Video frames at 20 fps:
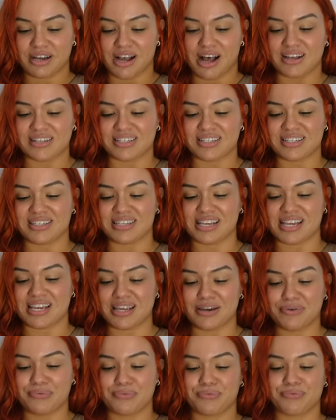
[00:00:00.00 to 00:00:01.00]
a
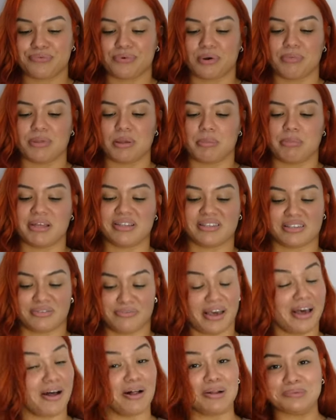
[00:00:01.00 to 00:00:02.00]
seed from the pits of
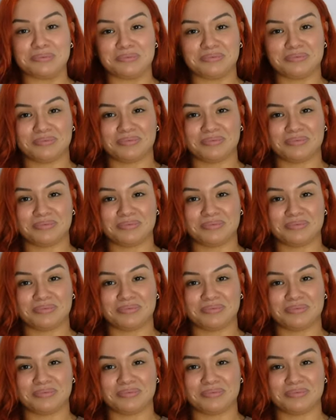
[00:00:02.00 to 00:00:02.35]
hell.